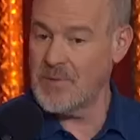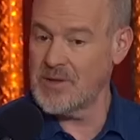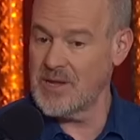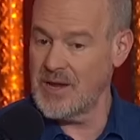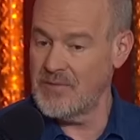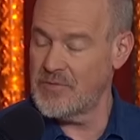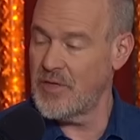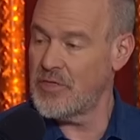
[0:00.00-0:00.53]
I
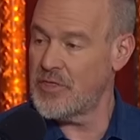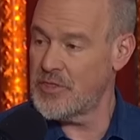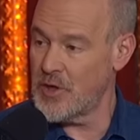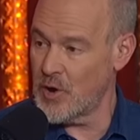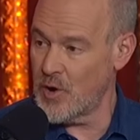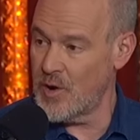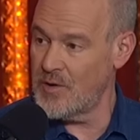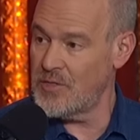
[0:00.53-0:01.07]
believe the
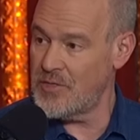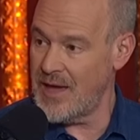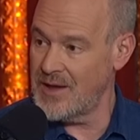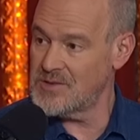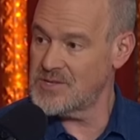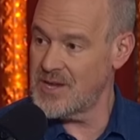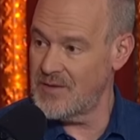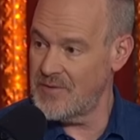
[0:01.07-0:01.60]
third
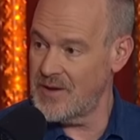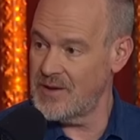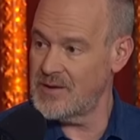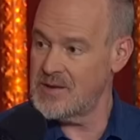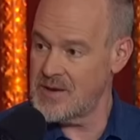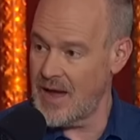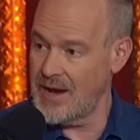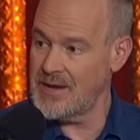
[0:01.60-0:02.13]

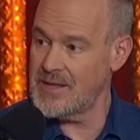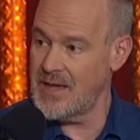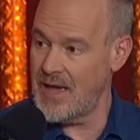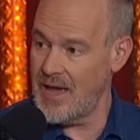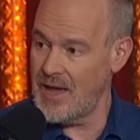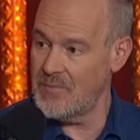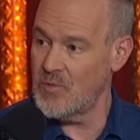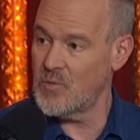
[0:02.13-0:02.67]
Thanksgiving night
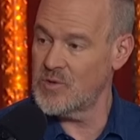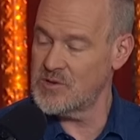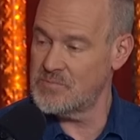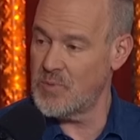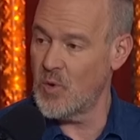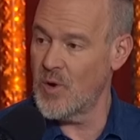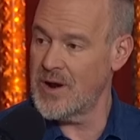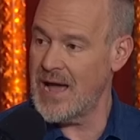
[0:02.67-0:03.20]
game yeah.
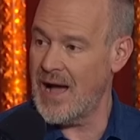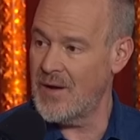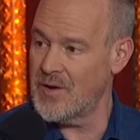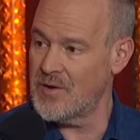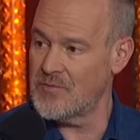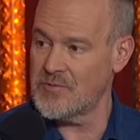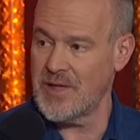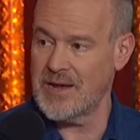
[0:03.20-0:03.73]
was born
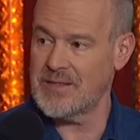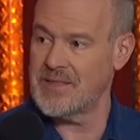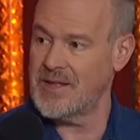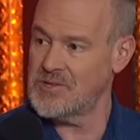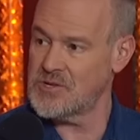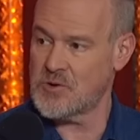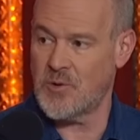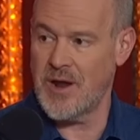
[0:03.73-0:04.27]
out of
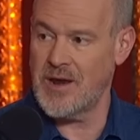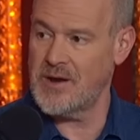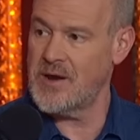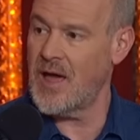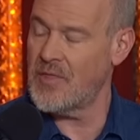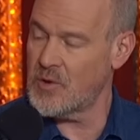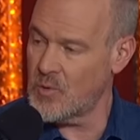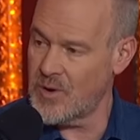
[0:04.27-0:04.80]
like, let's
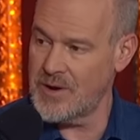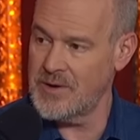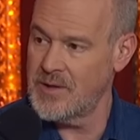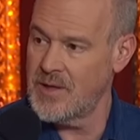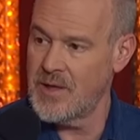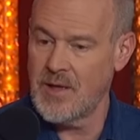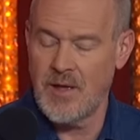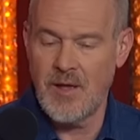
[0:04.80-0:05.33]
create another
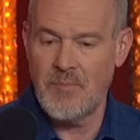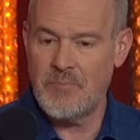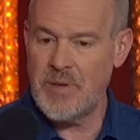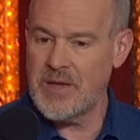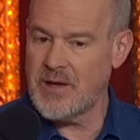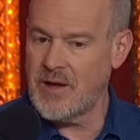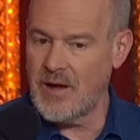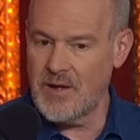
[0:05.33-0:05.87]
one
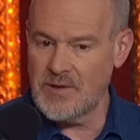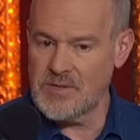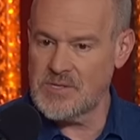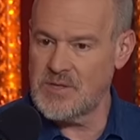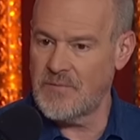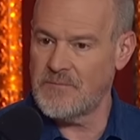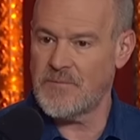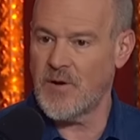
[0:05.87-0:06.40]

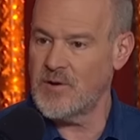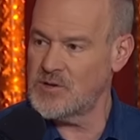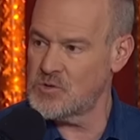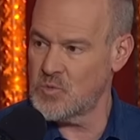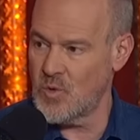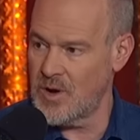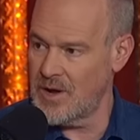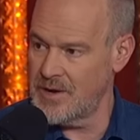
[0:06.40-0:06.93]
because the
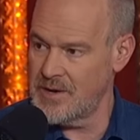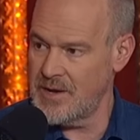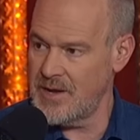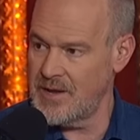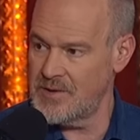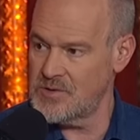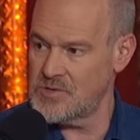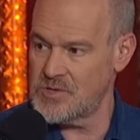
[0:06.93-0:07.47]
first one
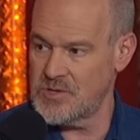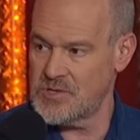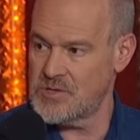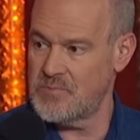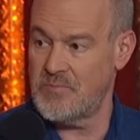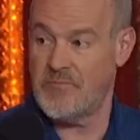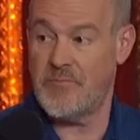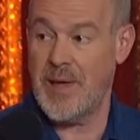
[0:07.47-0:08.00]
is
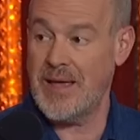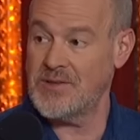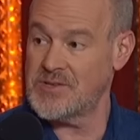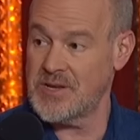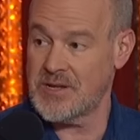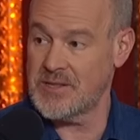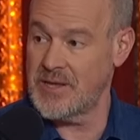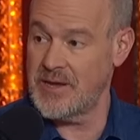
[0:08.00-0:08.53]
just
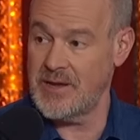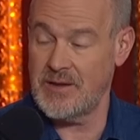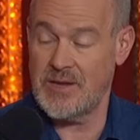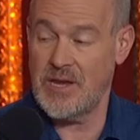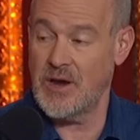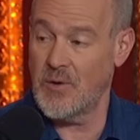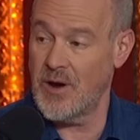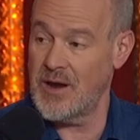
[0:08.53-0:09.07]
basically
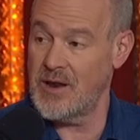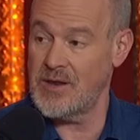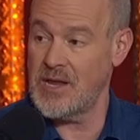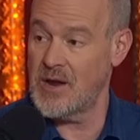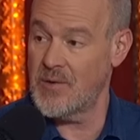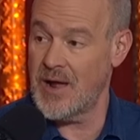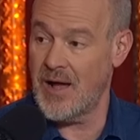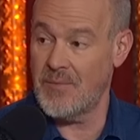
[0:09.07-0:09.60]
year in
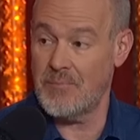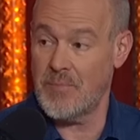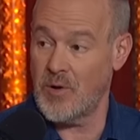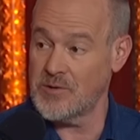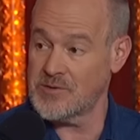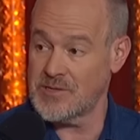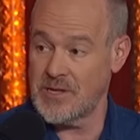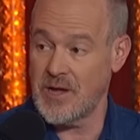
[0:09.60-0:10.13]
and year out,
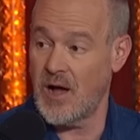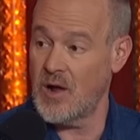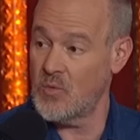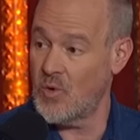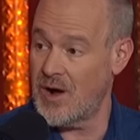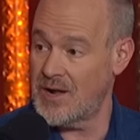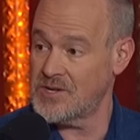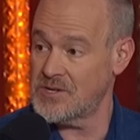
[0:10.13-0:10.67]
mostly
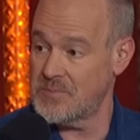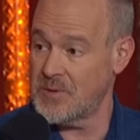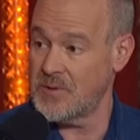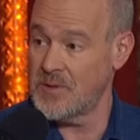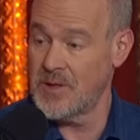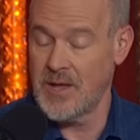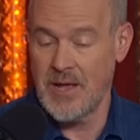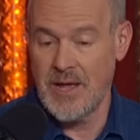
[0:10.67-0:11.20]

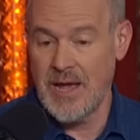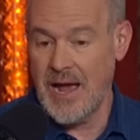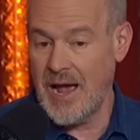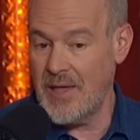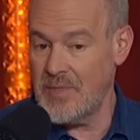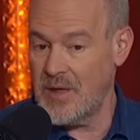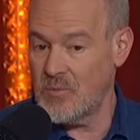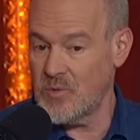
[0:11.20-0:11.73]
unwatchable. Yeah.
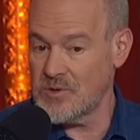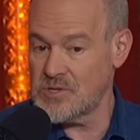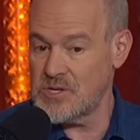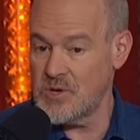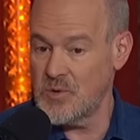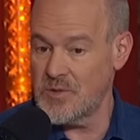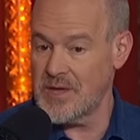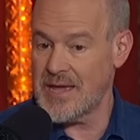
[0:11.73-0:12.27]
And then we'll
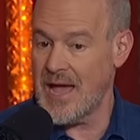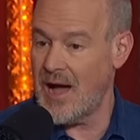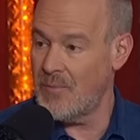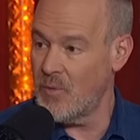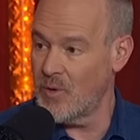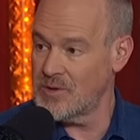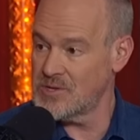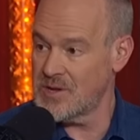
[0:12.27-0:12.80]
see who the
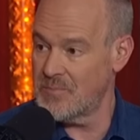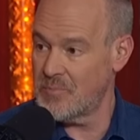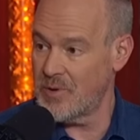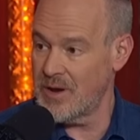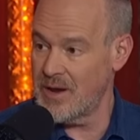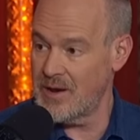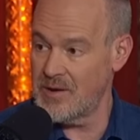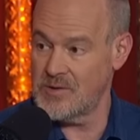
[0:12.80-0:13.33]
Cowboys can
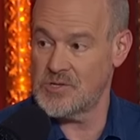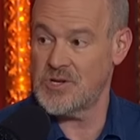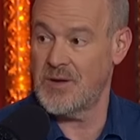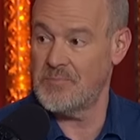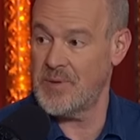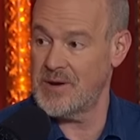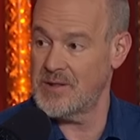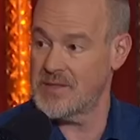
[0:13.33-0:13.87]
bring in and
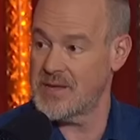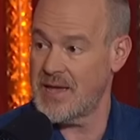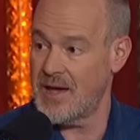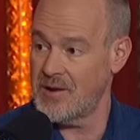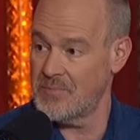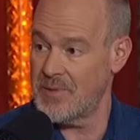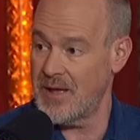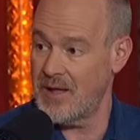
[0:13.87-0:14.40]
jump into the
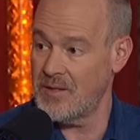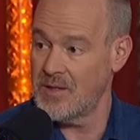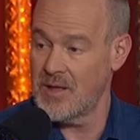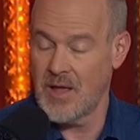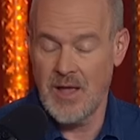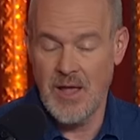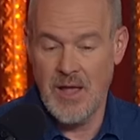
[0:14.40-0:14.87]
kettlebell.